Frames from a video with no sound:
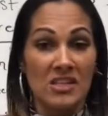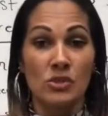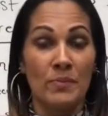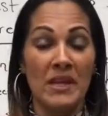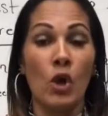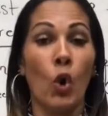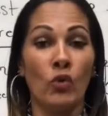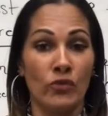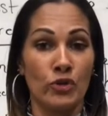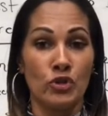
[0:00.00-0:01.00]
being
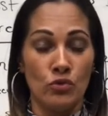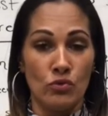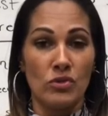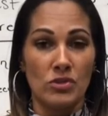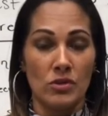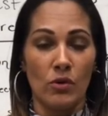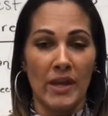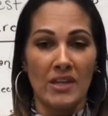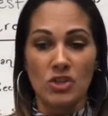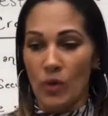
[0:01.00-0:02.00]
overused, okay?
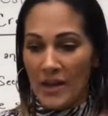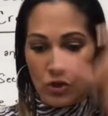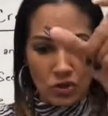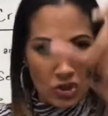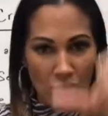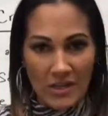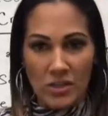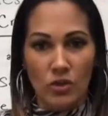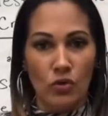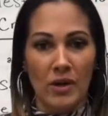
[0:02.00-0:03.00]
So I go straight to the
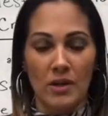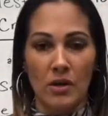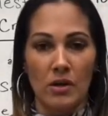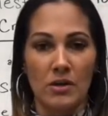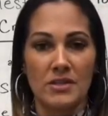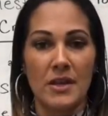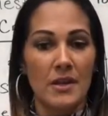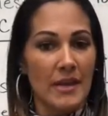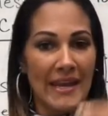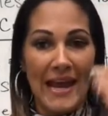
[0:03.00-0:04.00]
credit cards,
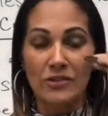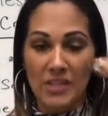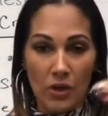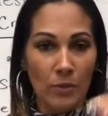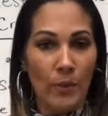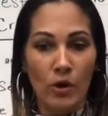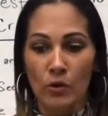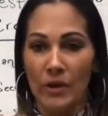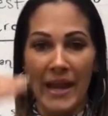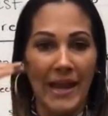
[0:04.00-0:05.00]
and I'll tell the borrower,
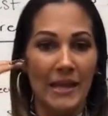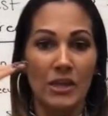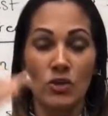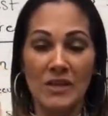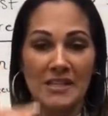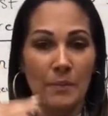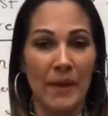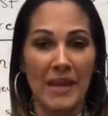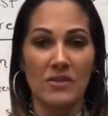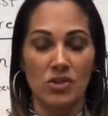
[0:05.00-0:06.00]
hey, you need to
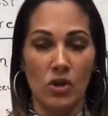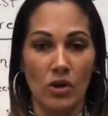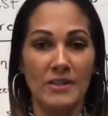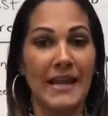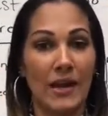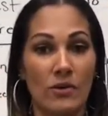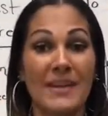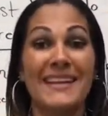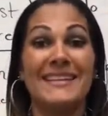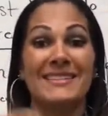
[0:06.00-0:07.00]
pay this card down
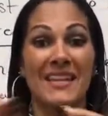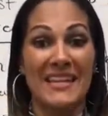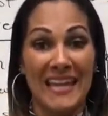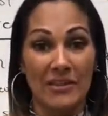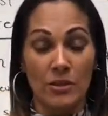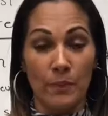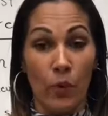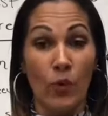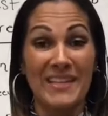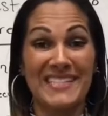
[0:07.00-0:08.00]
to get the
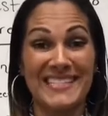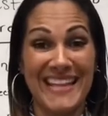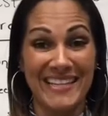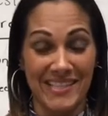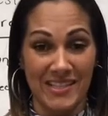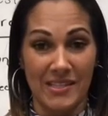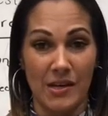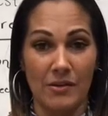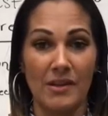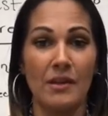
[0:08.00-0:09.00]
points
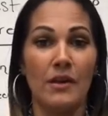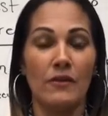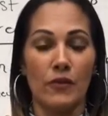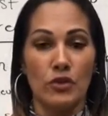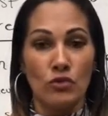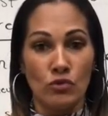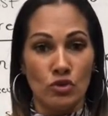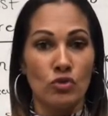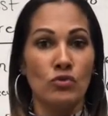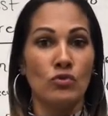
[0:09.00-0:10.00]
necessary for you
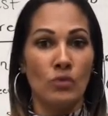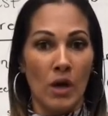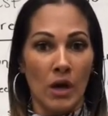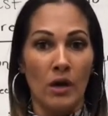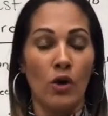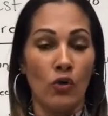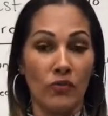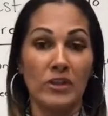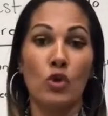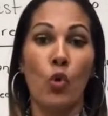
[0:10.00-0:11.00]
to
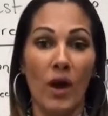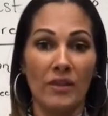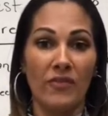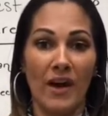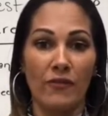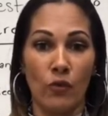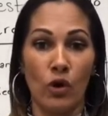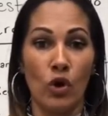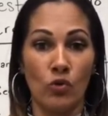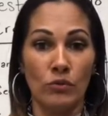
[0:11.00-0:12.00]
hopefully qualify for a
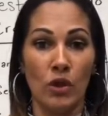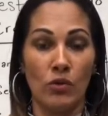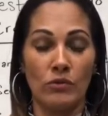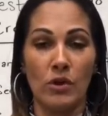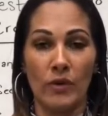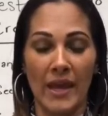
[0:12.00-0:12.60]
home loan, okay?